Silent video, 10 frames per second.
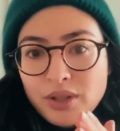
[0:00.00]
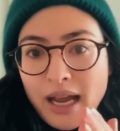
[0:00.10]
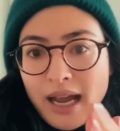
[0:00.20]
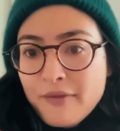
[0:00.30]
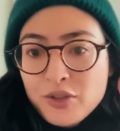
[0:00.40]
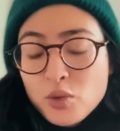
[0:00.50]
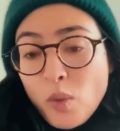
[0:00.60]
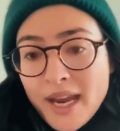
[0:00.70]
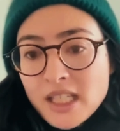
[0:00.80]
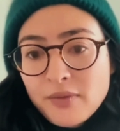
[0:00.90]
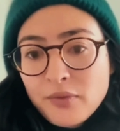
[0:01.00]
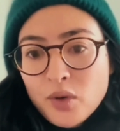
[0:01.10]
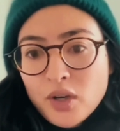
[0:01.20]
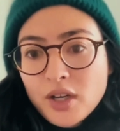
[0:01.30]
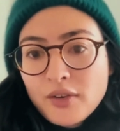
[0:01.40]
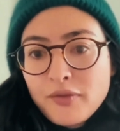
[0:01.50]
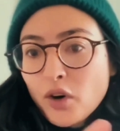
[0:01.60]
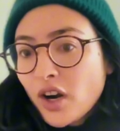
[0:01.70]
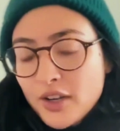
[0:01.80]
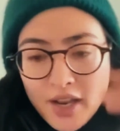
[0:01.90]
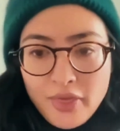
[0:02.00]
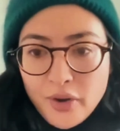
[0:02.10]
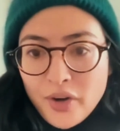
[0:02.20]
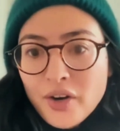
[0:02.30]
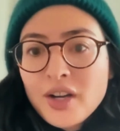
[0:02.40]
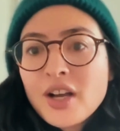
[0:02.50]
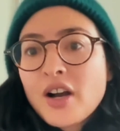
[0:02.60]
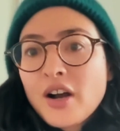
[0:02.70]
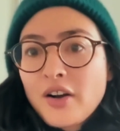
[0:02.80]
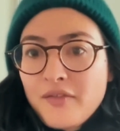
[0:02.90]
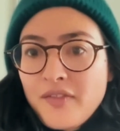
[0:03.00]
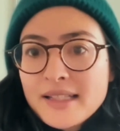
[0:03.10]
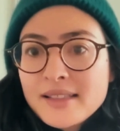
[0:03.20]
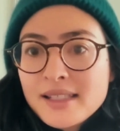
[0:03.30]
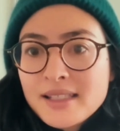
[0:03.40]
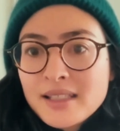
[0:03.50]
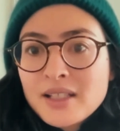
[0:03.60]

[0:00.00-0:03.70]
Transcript: have to wait for another event